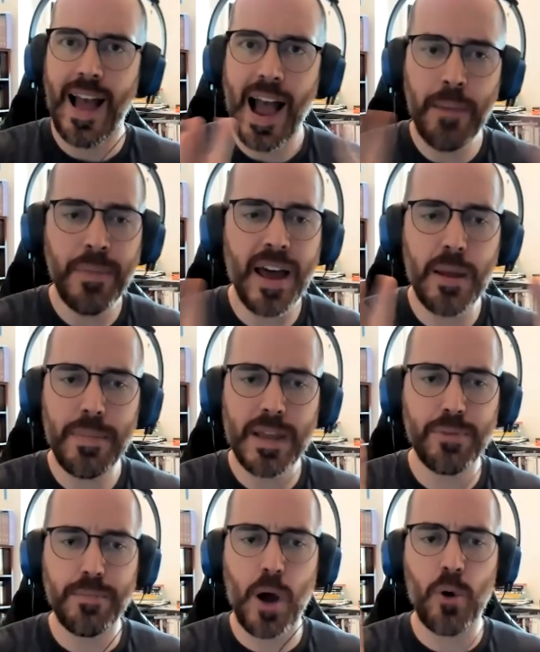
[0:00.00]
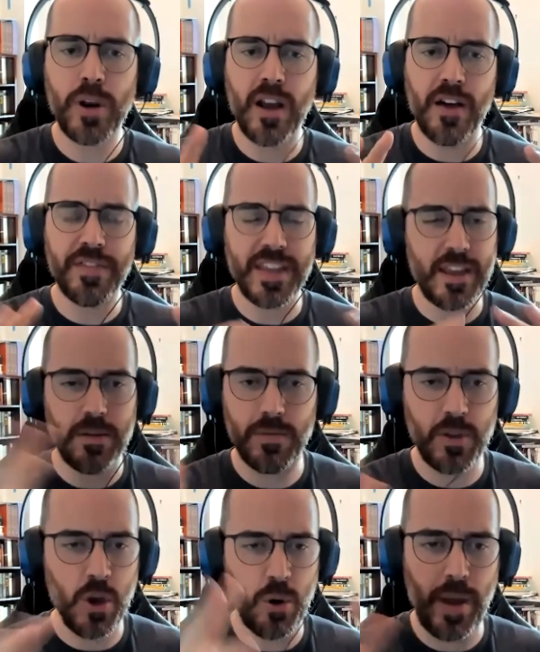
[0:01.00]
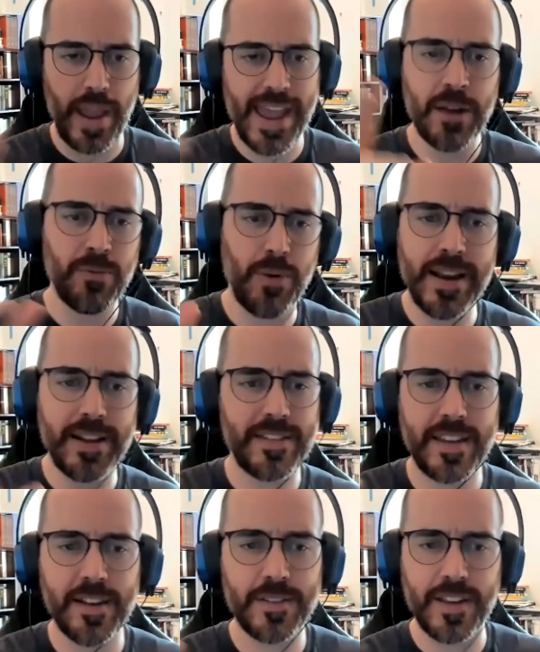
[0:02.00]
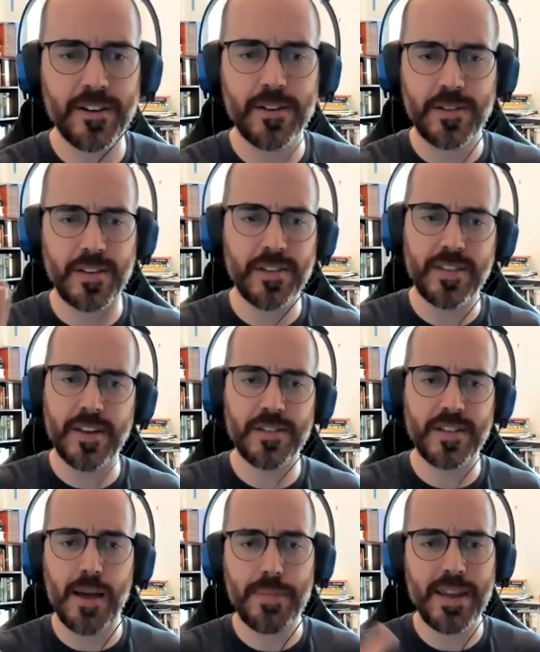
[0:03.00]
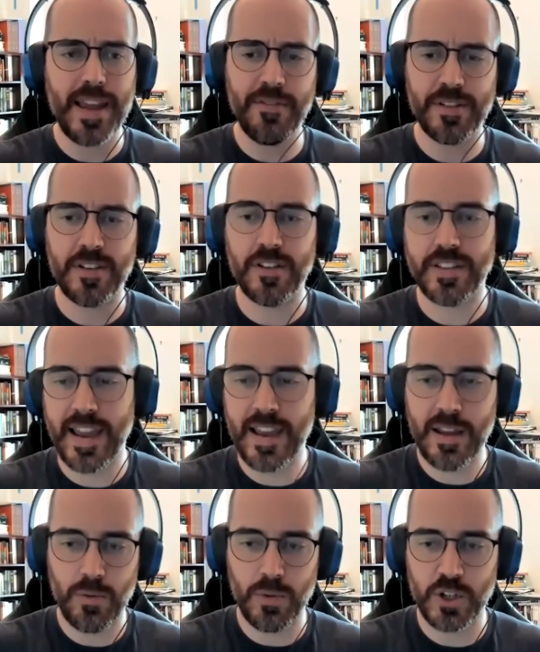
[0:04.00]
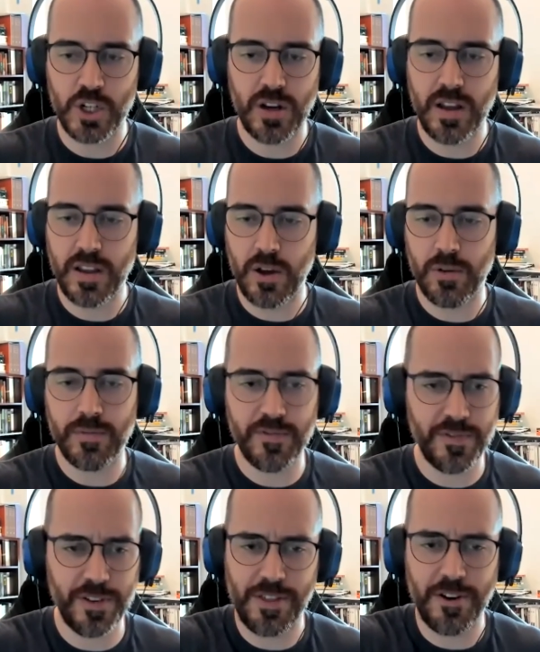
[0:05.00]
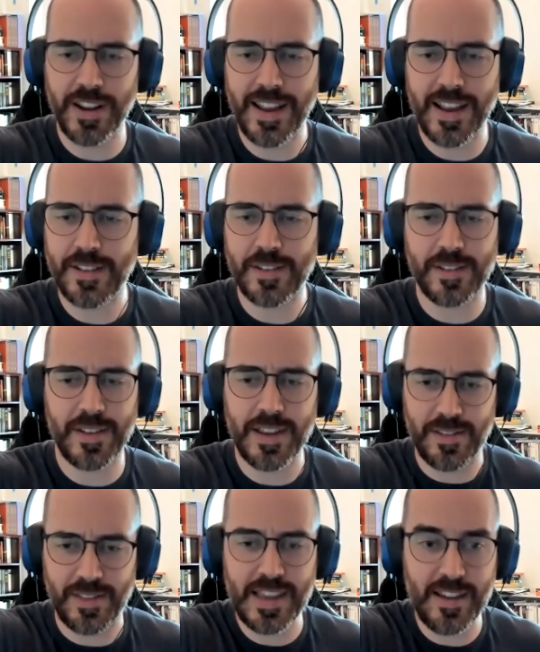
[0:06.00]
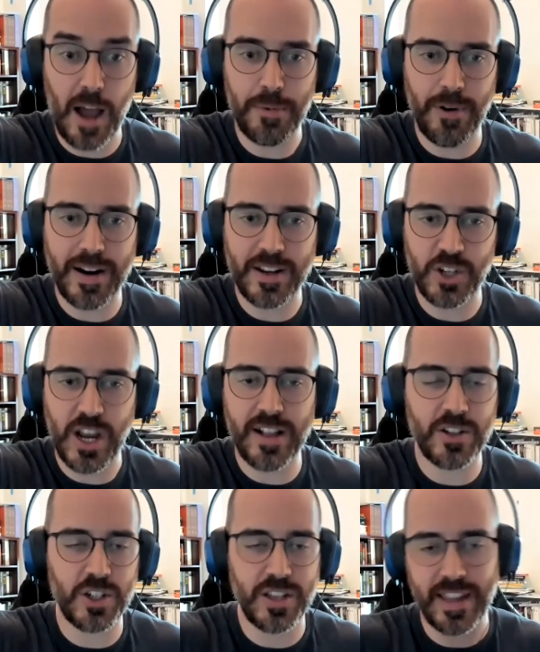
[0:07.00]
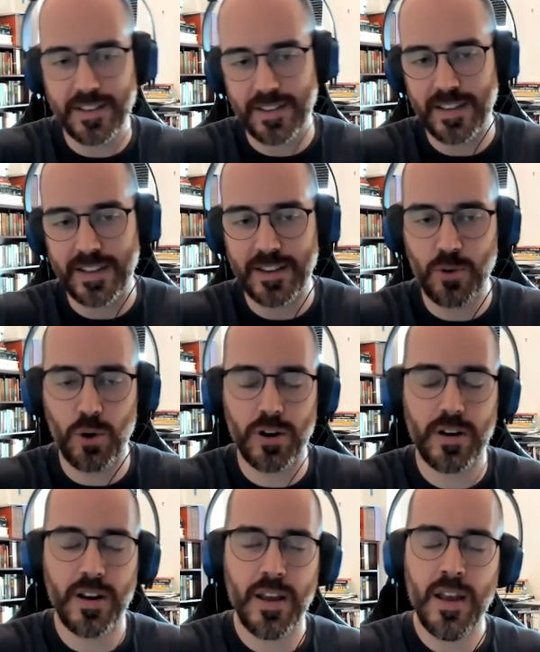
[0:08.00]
I'm not a big proponent of the, handwrite sales letters and sales copy every single day, which, for 30 days is the copywriting challenge that is in the Discord,